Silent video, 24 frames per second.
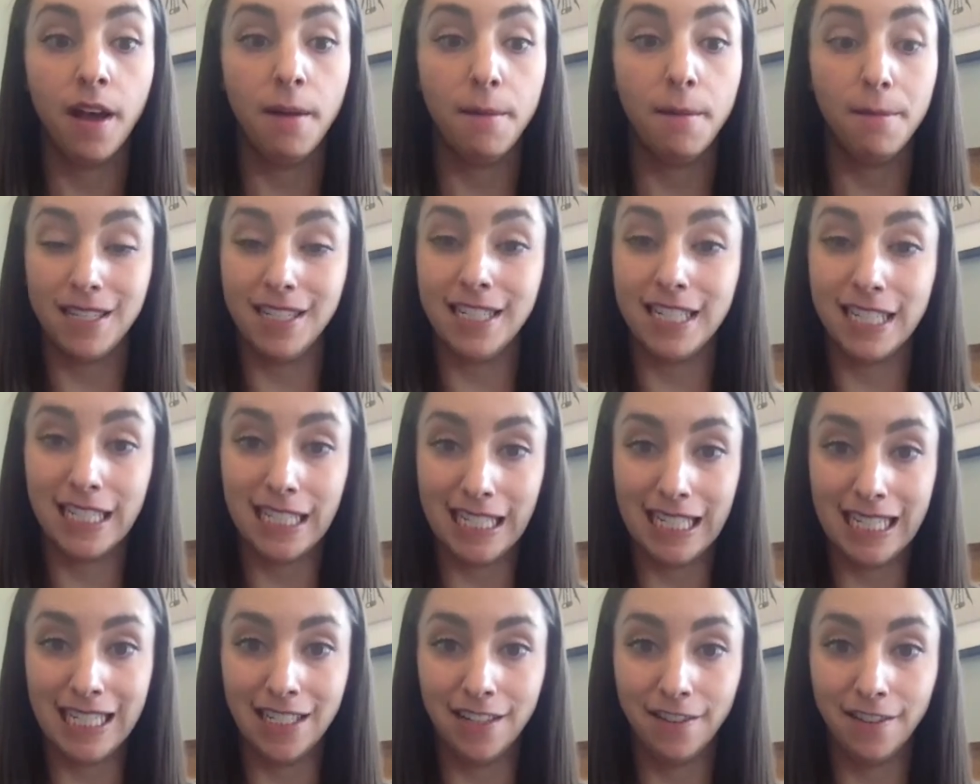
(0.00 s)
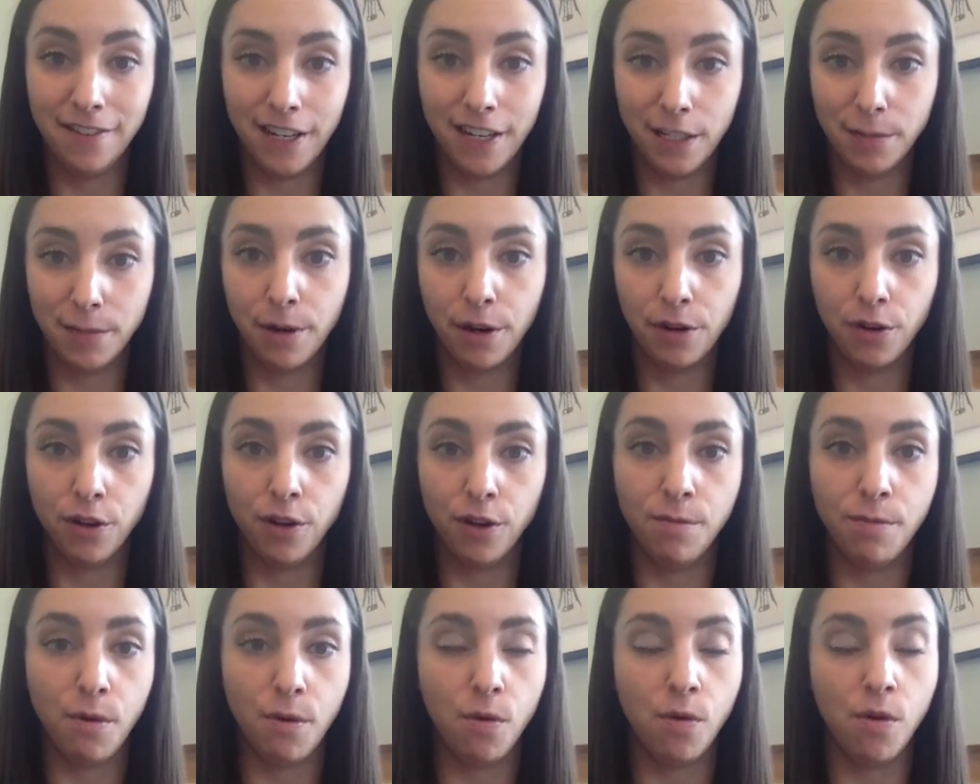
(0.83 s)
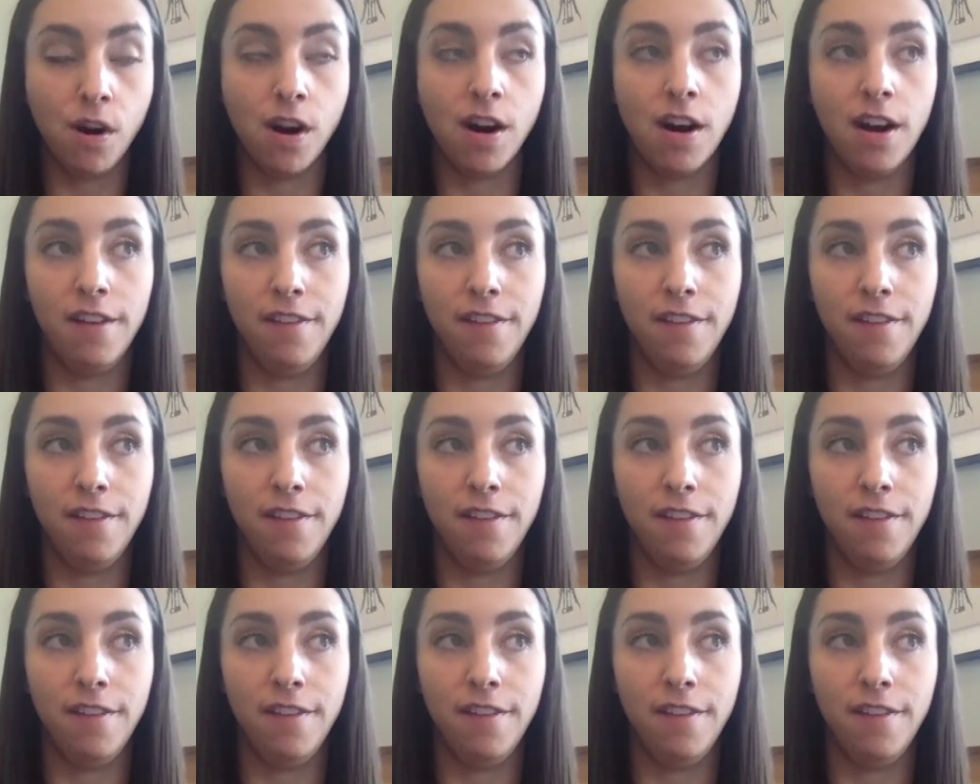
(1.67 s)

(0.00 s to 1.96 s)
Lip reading: business needs a Facebook group or